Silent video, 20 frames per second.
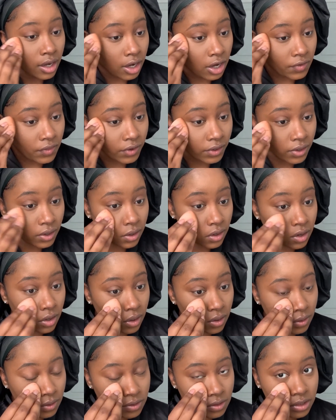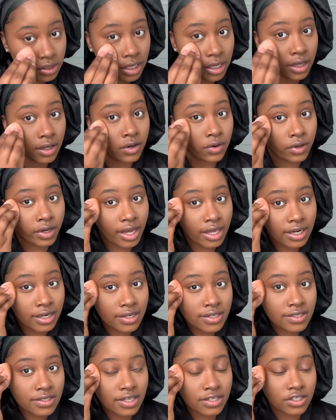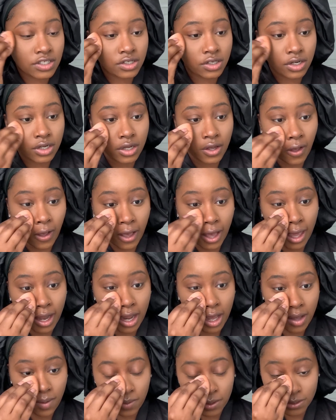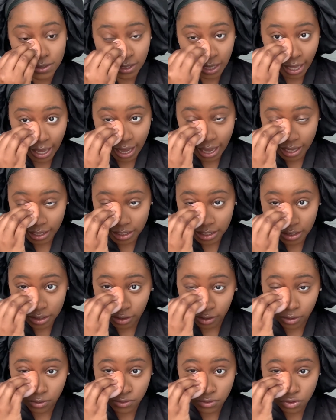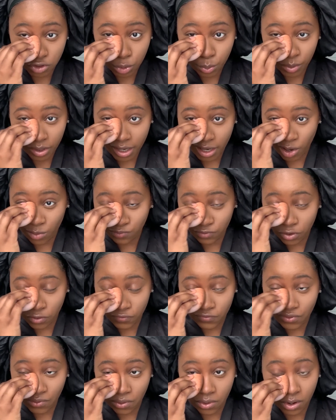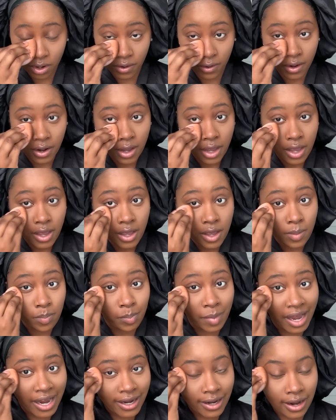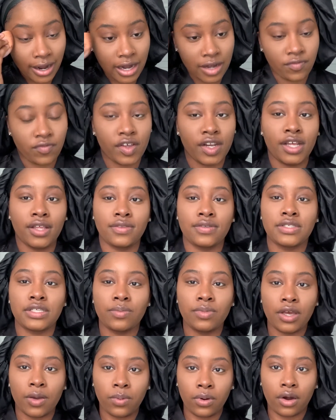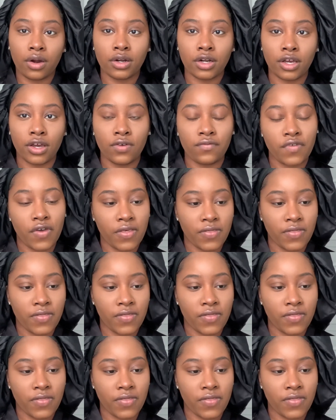other girls, created a sisterhood. It was like, you know, super helpful for my confidence to be a part of